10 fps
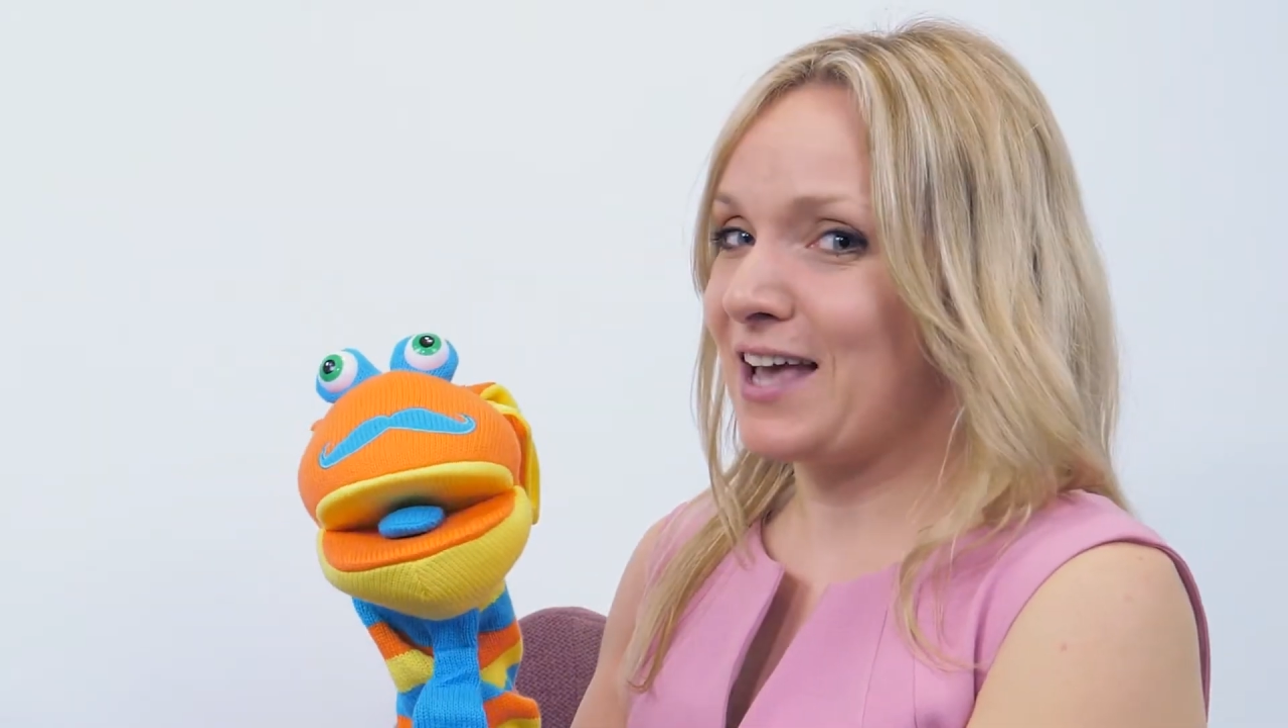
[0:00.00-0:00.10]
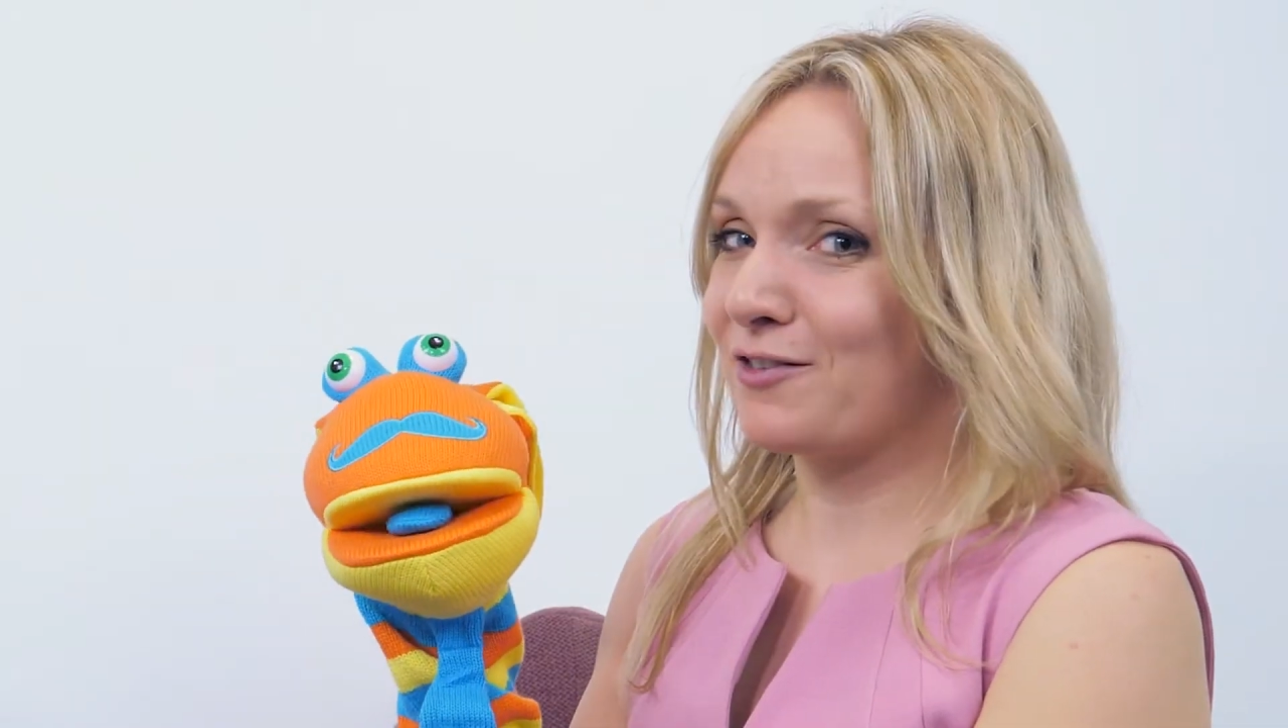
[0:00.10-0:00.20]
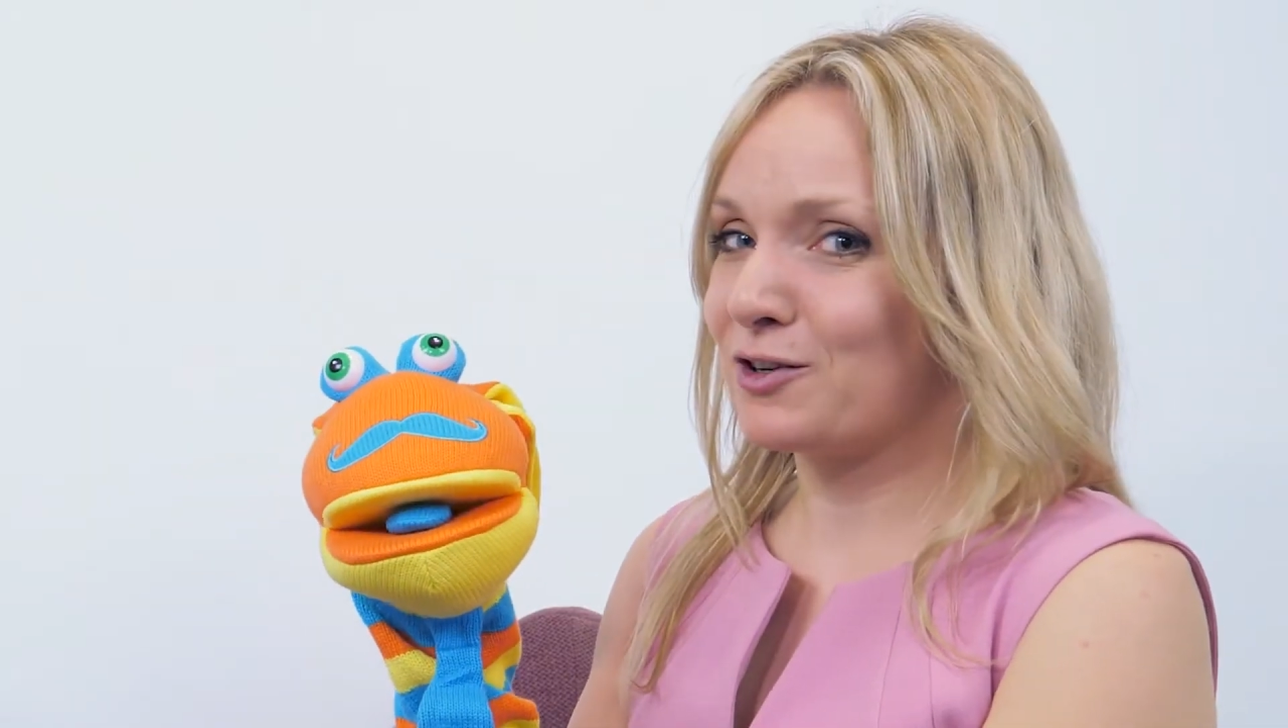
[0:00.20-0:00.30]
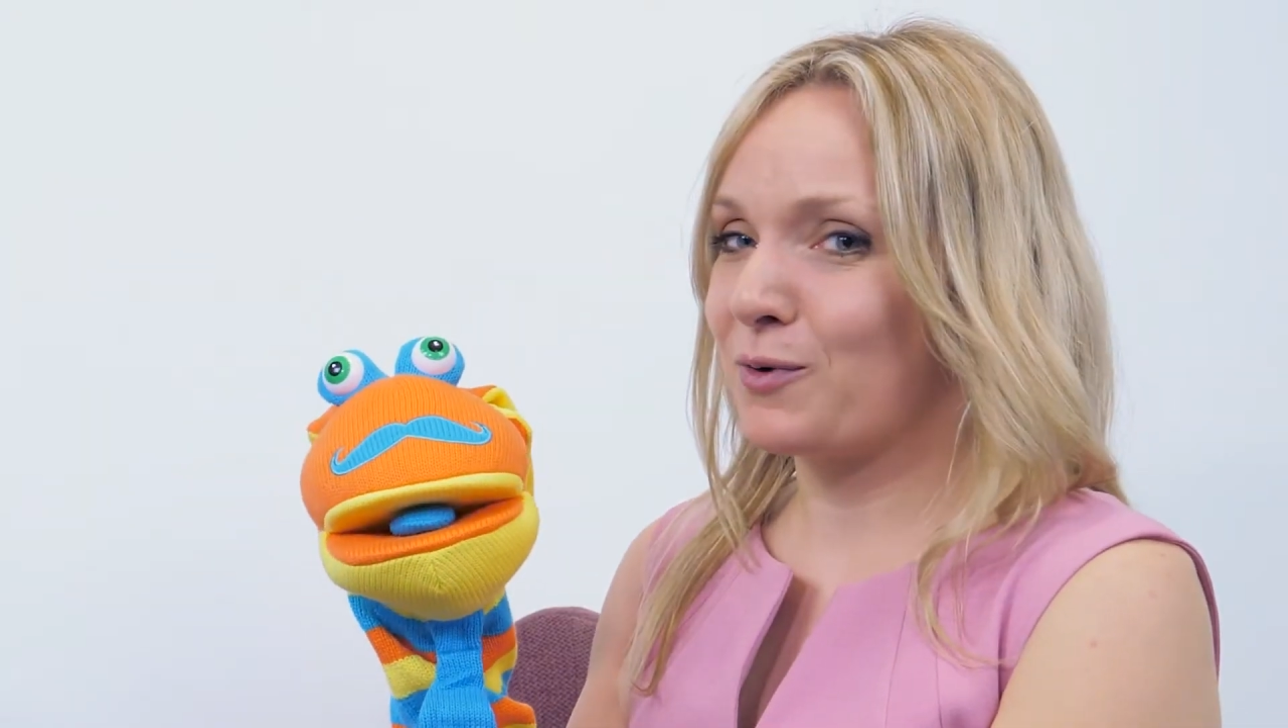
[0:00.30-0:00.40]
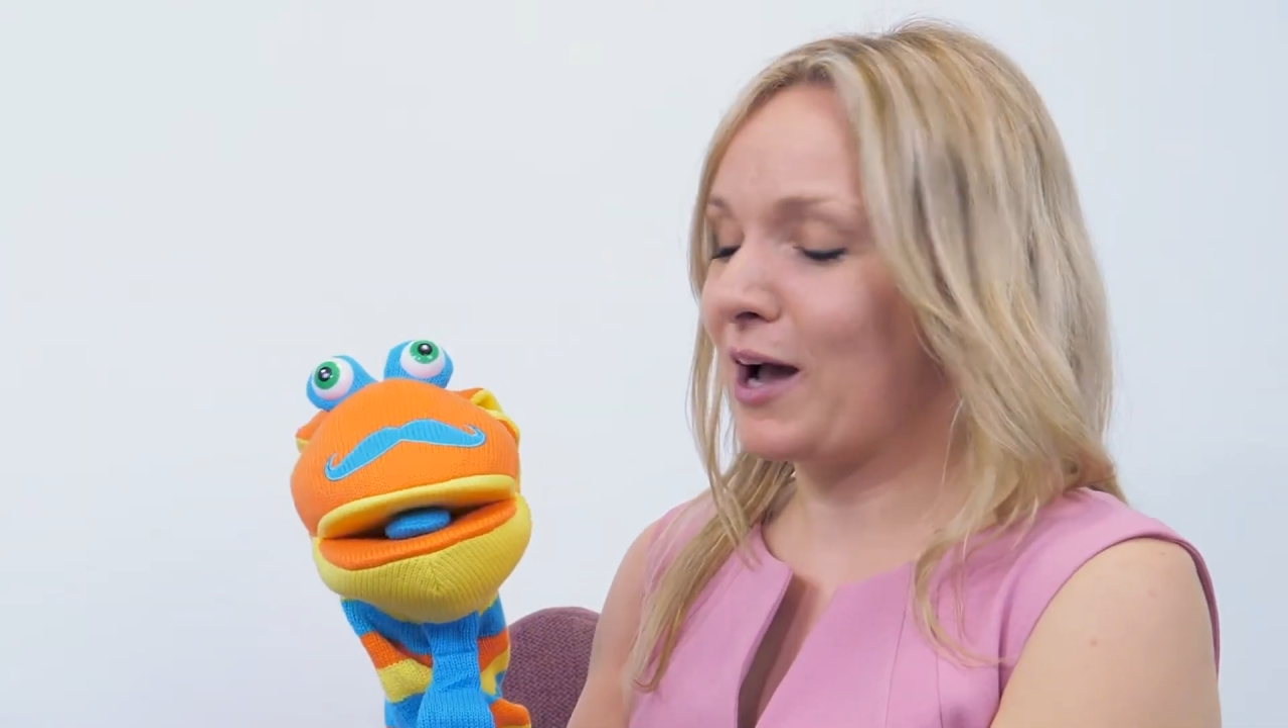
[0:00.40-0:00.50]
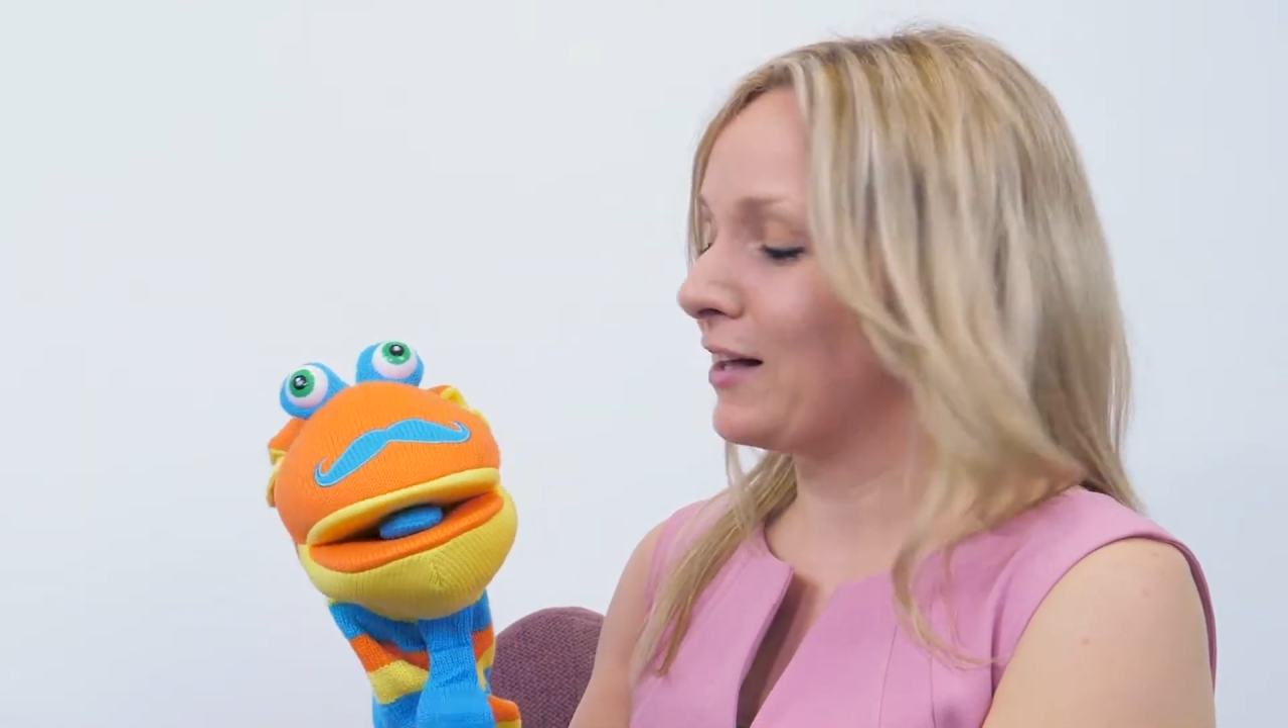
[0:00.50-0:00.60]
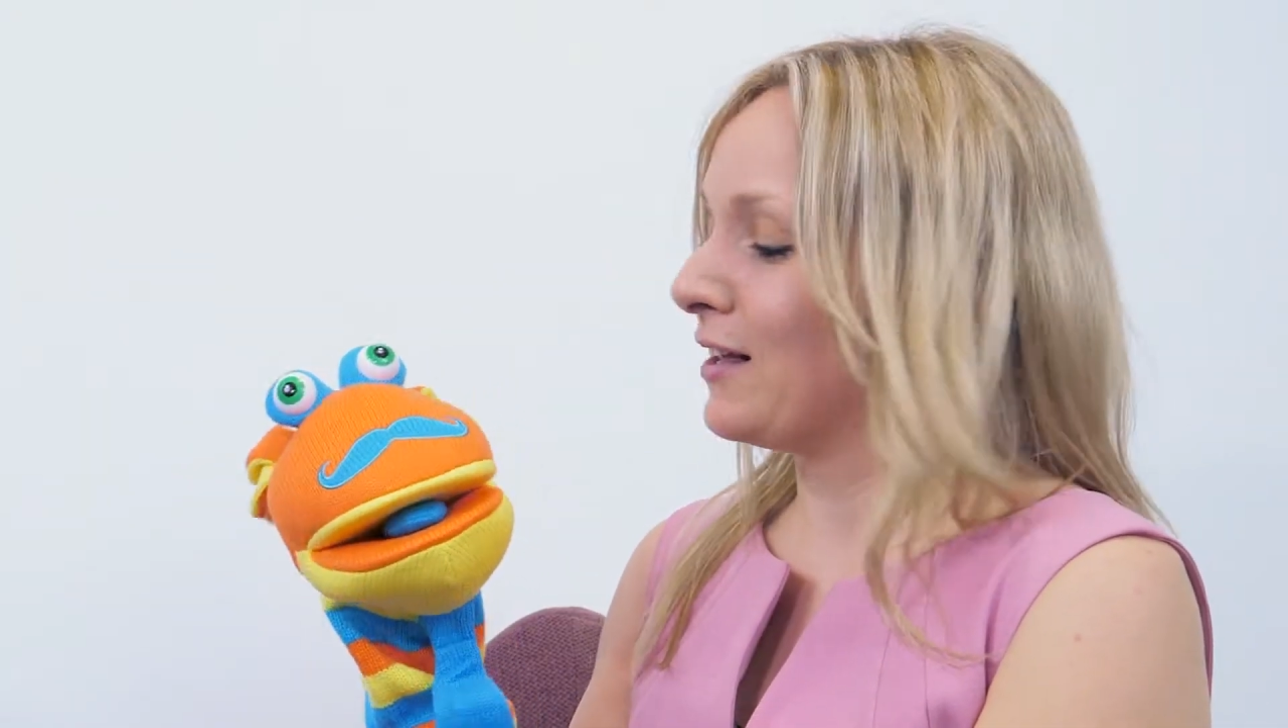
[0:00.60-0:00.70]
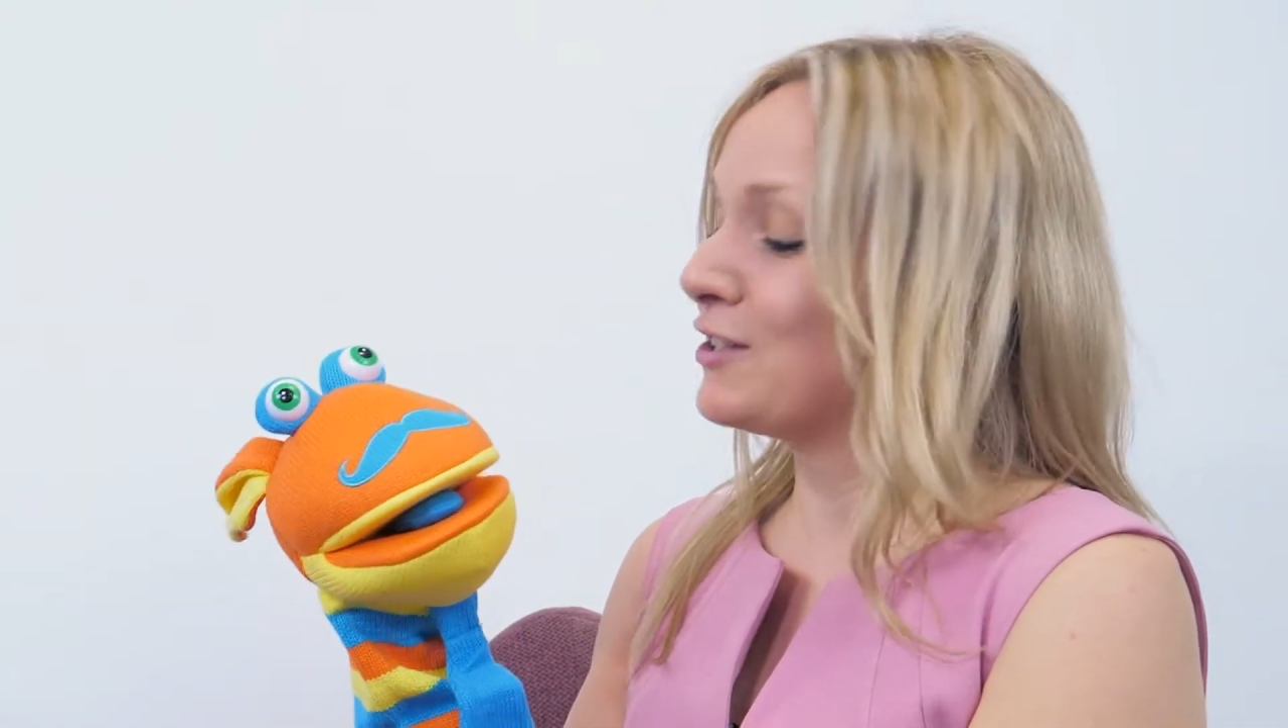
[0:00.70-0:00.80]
after a while,